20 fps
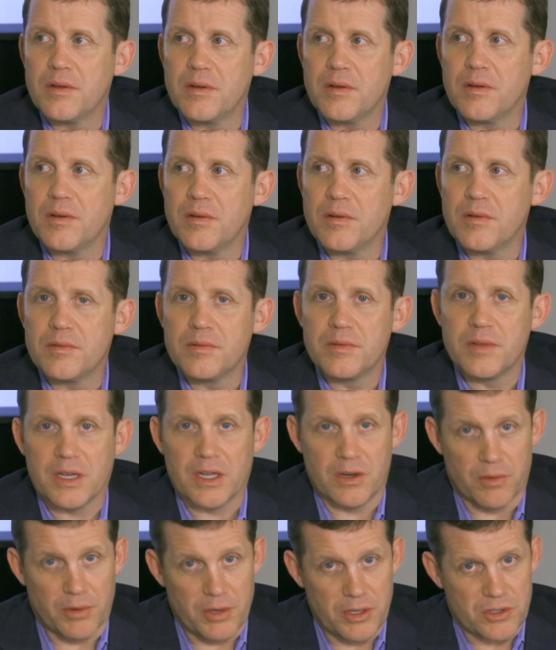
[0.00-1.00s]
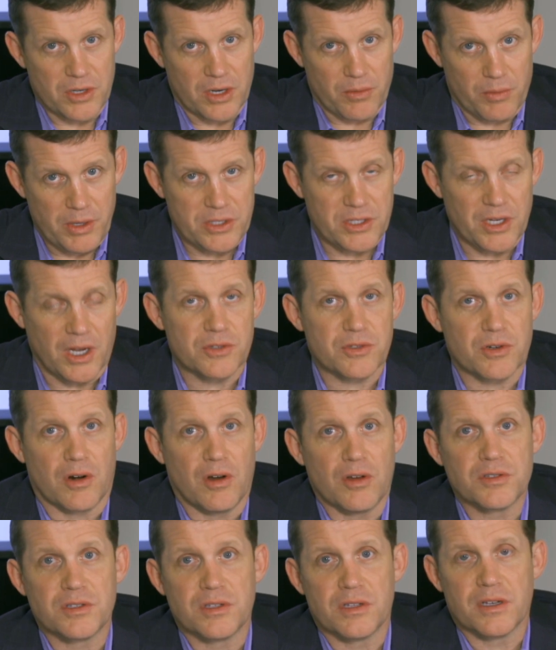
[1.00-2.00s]
You can reach out,
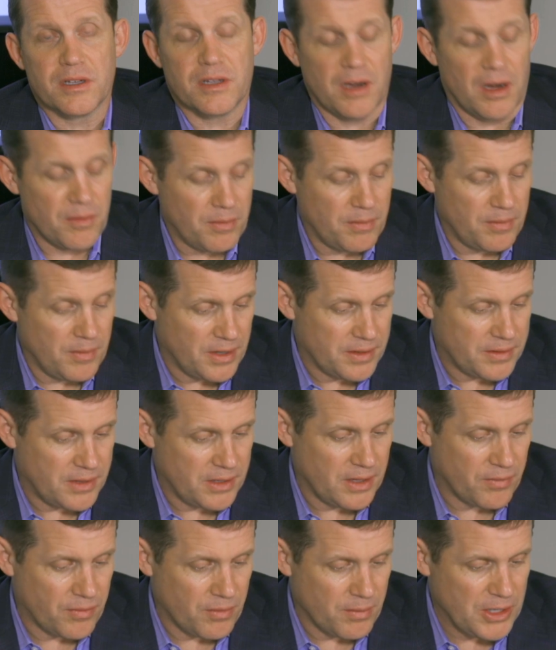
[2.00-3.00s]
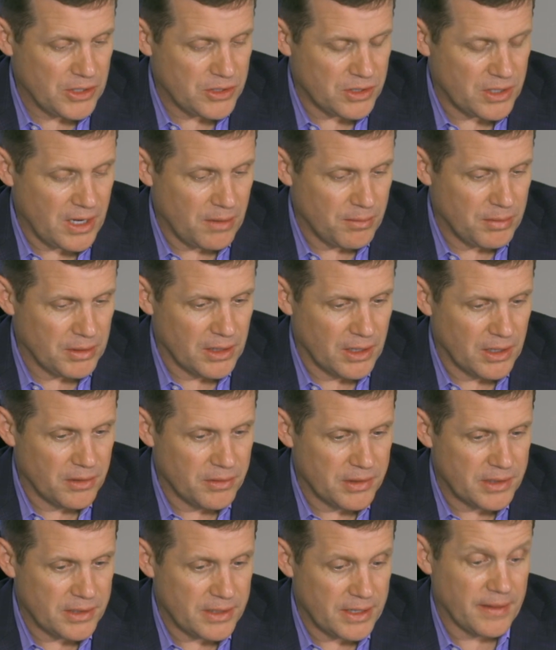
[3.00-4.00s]
Charles, at the information down
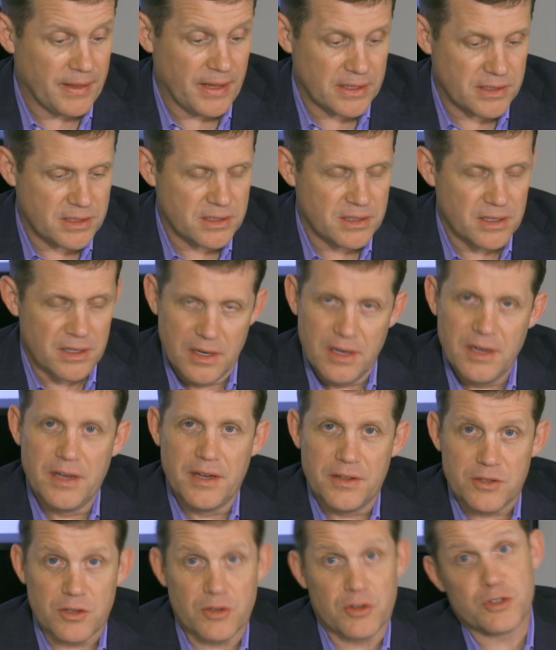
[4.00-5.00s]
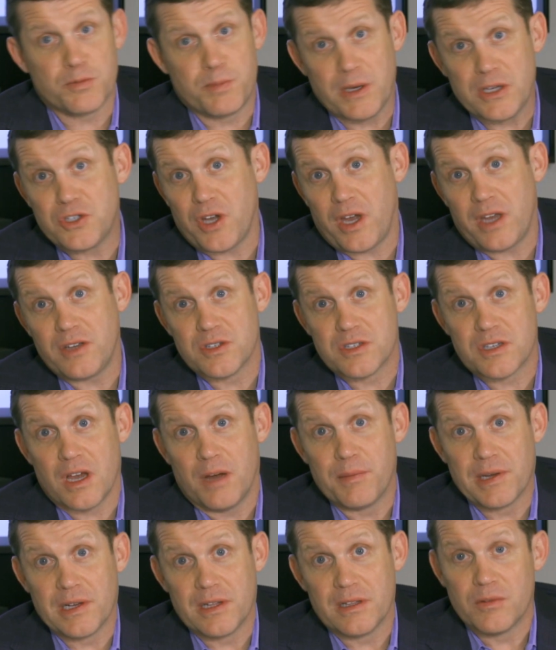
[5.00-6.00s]
below. And yeah, so there's big changes
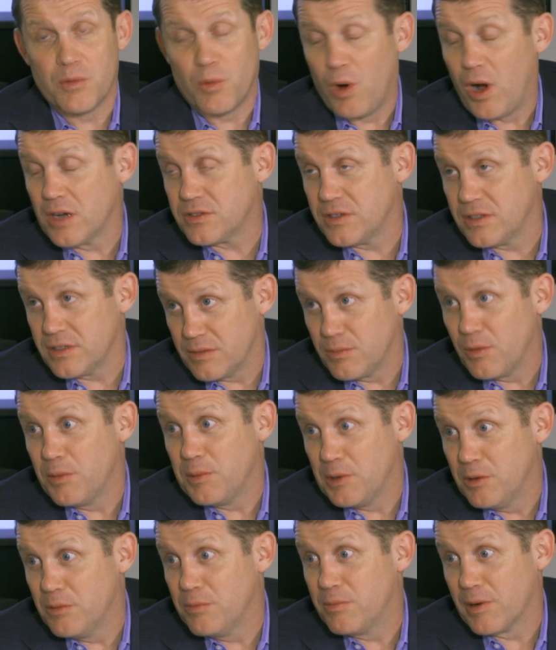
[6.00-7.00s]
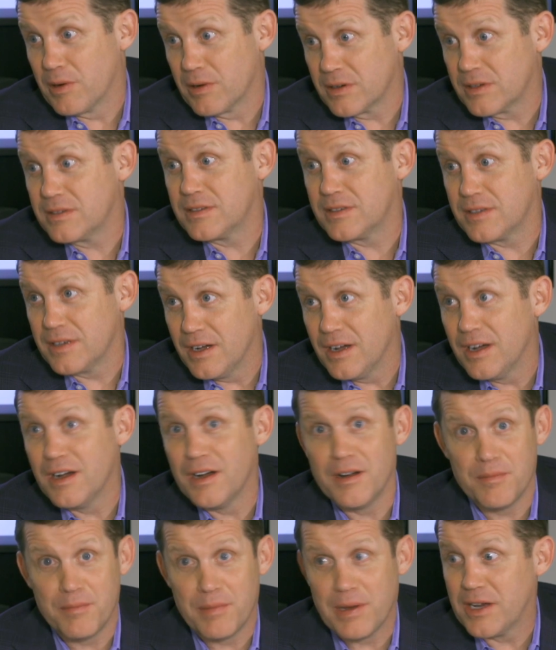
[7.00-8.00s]
coming in Washington Mobile Home Park
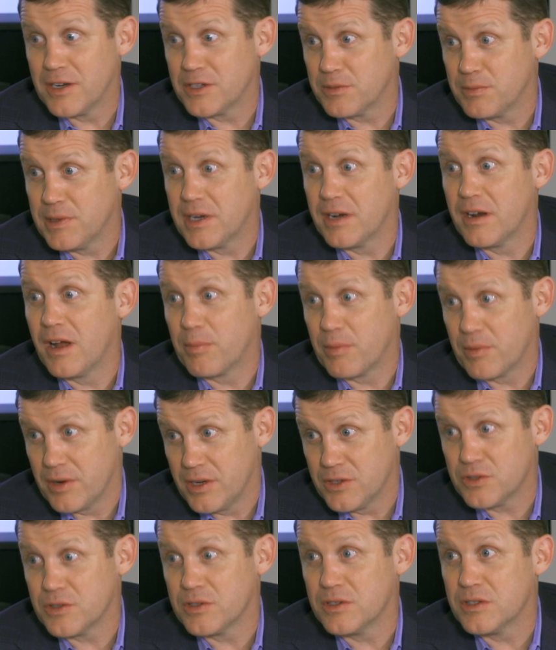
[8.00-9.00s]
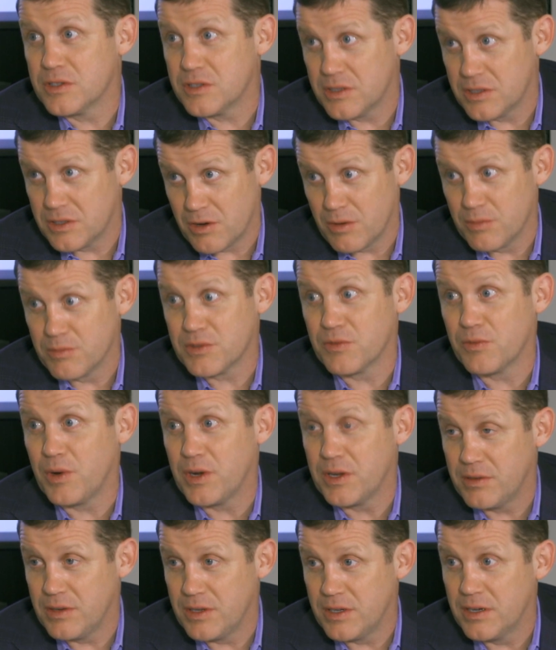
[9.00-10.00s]
management and operations in terms of
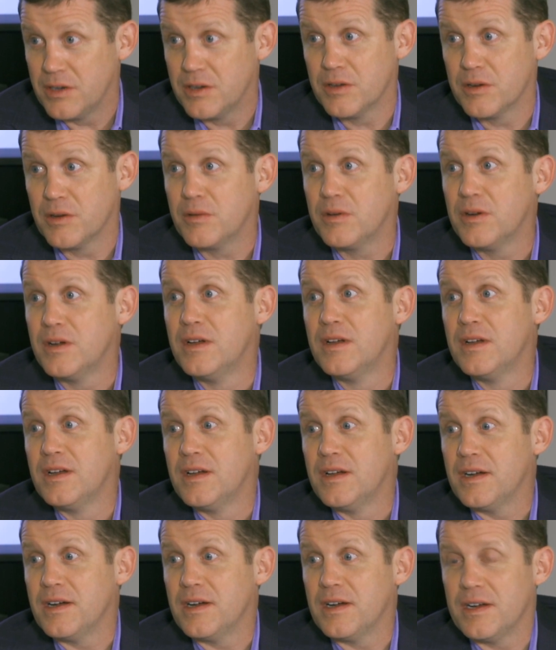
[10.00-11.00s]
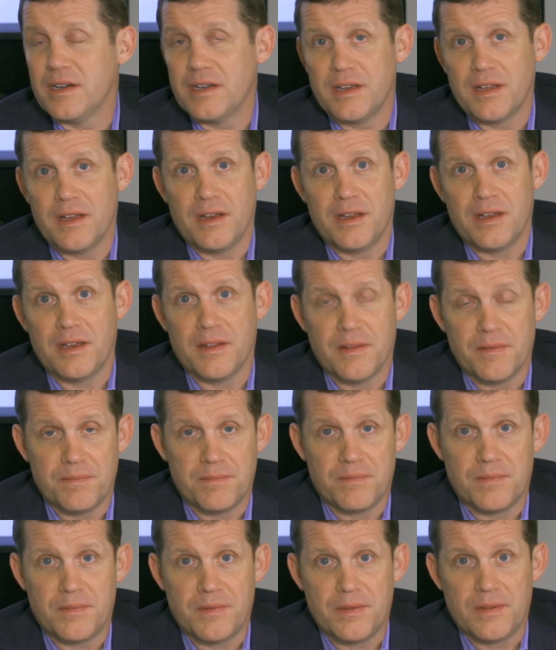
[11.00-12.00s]
what you need to do.
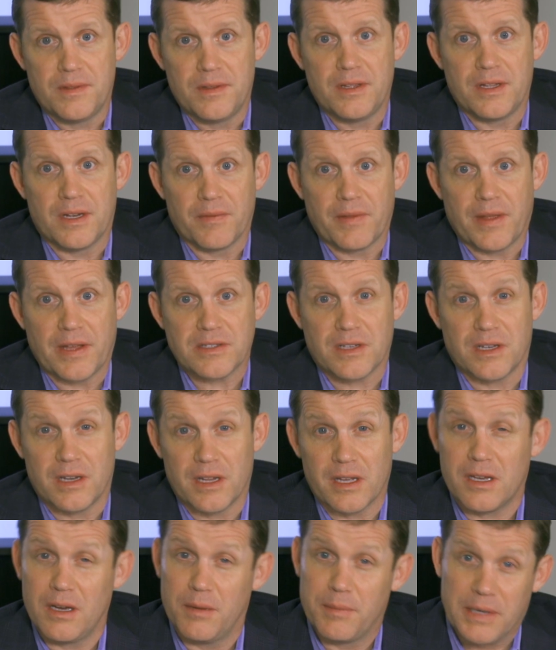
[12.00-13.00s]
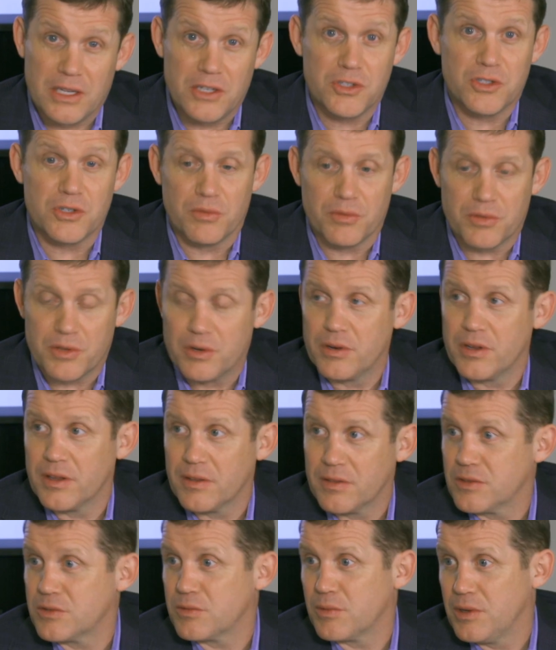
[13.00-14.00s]
And that's coming in June
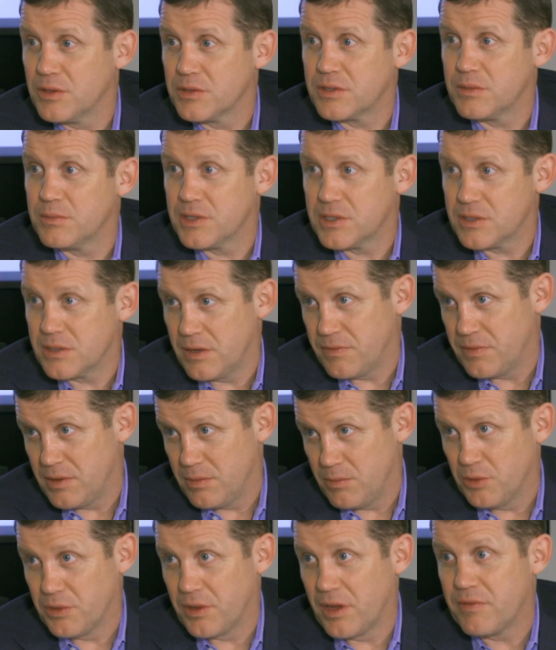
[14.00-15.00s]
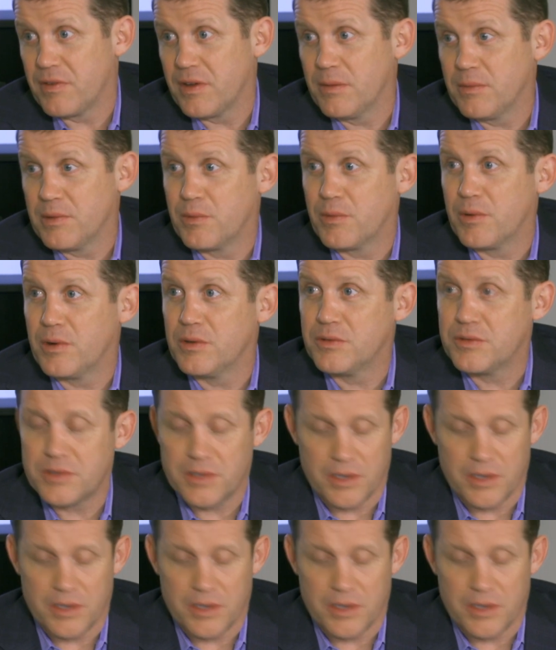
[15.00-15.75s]
30th as well as some of the stuff in the multifamily world.